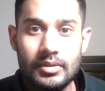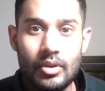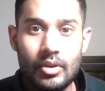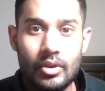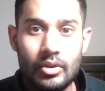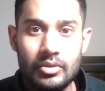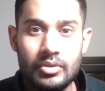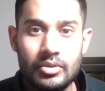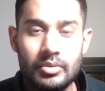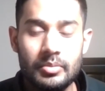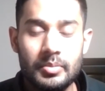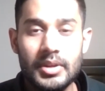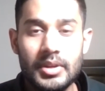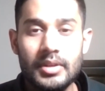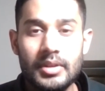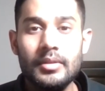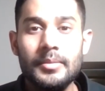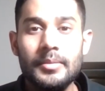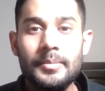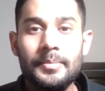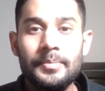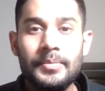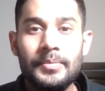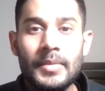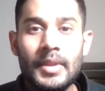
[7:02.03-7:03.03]
document
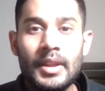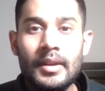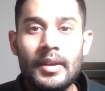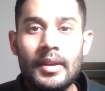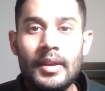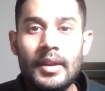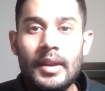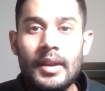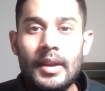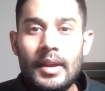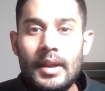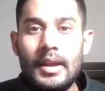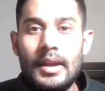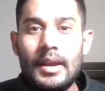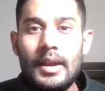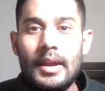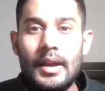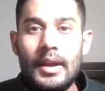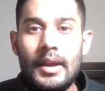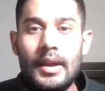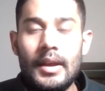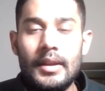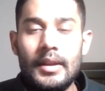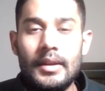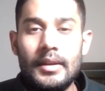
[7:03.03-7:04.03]

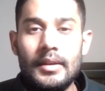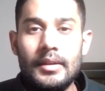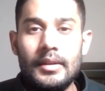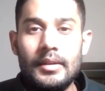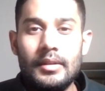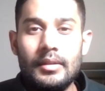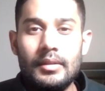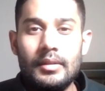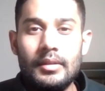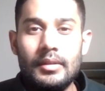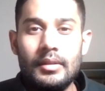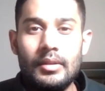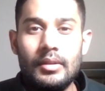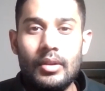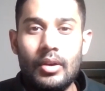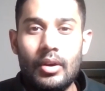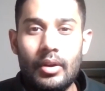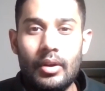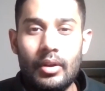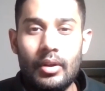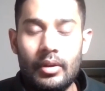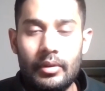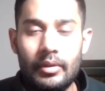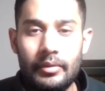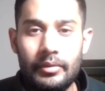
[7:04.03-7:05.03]
and a
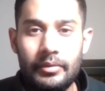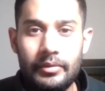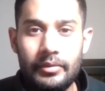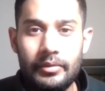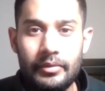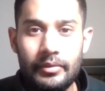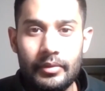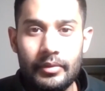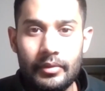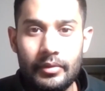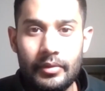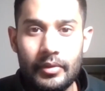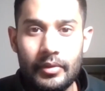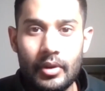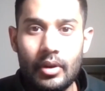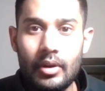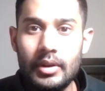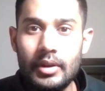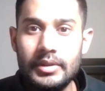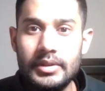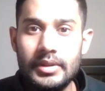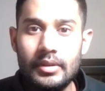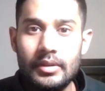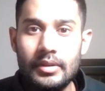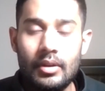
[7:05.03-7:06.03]
lot of
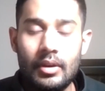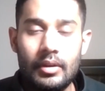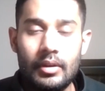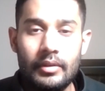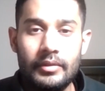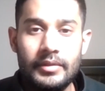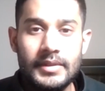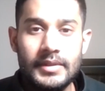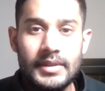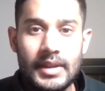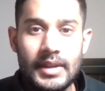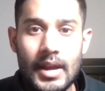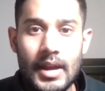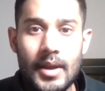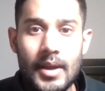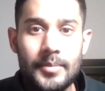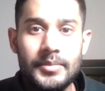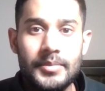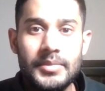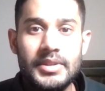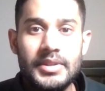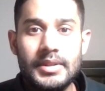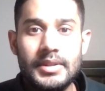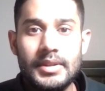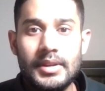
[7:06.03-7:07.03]
frauds and a lot of
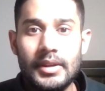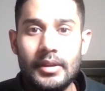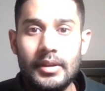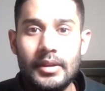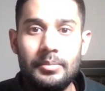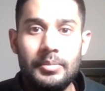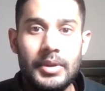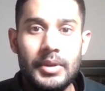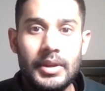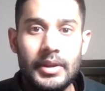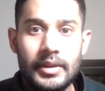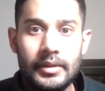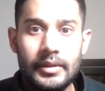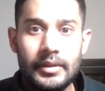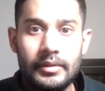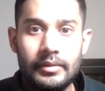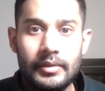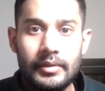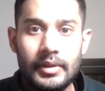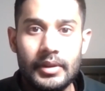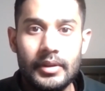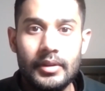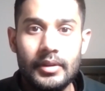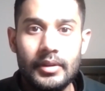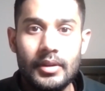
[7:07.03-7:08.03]
scams take place
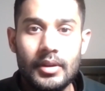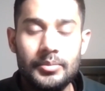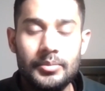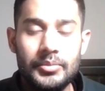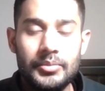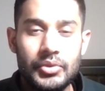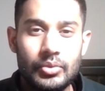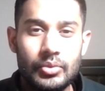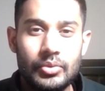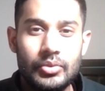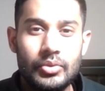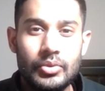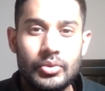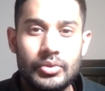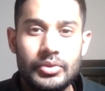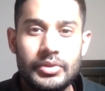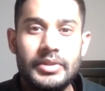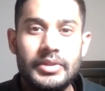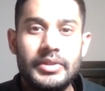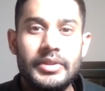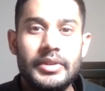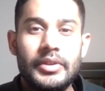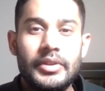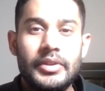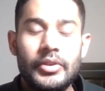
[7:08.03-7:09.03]
when it comes to social
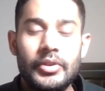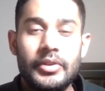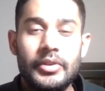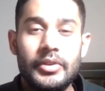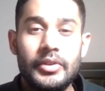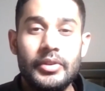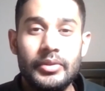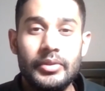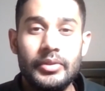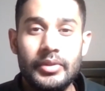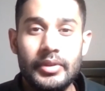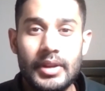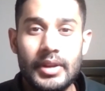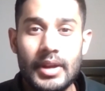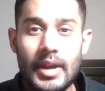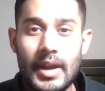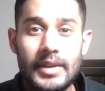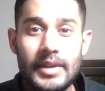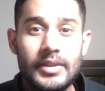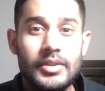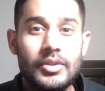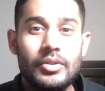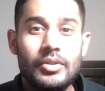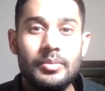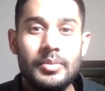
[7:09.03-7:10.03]
security. So it
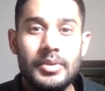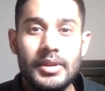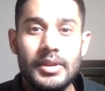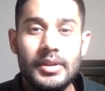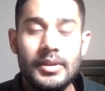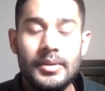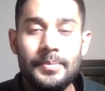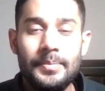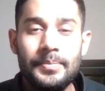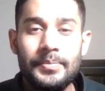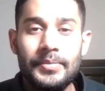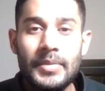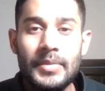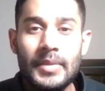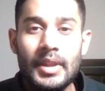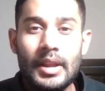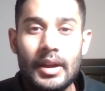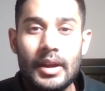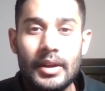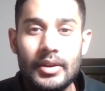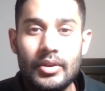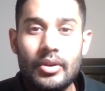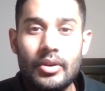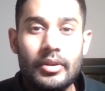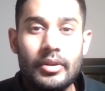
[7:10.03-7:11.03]
has to be
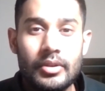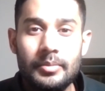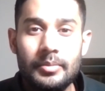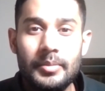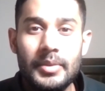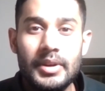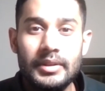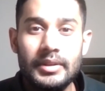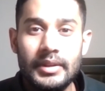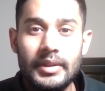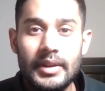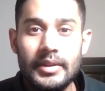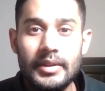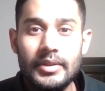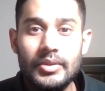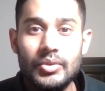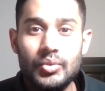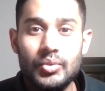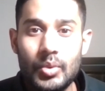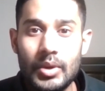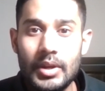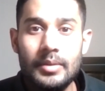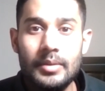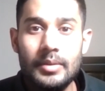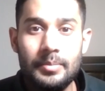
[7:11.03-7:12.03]
a document that is
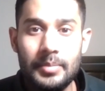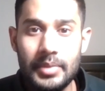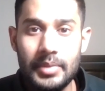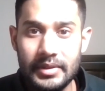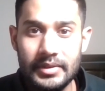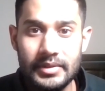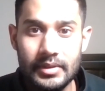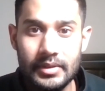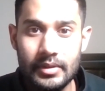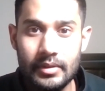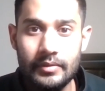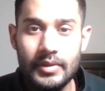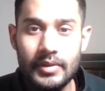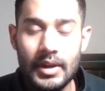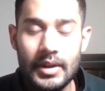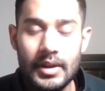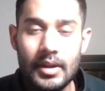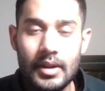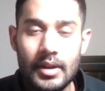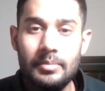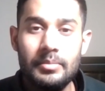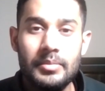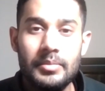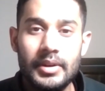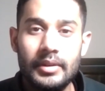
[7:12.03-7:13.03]
well preserved, a
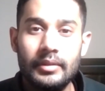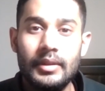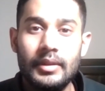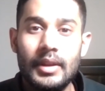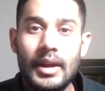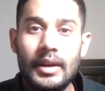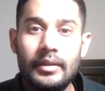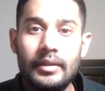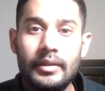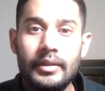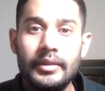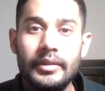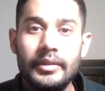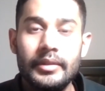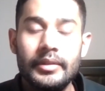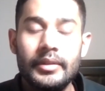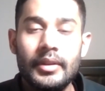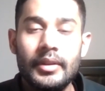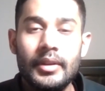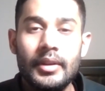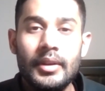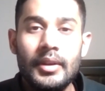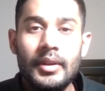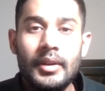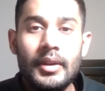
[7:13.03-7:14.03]
number that
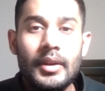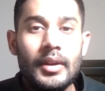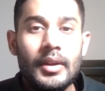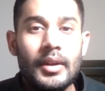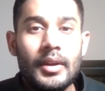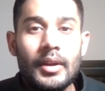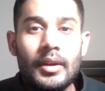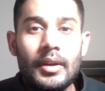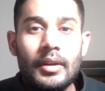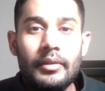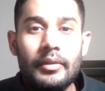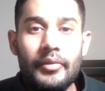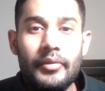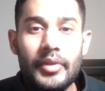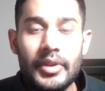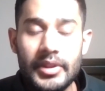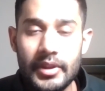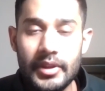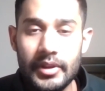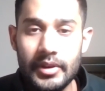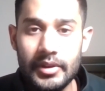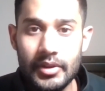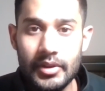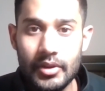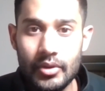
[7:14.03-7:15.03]
is
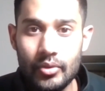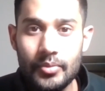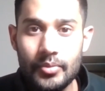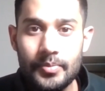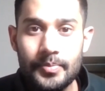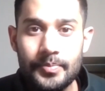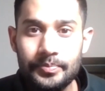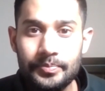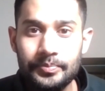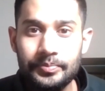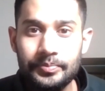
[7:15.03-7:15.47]
within you,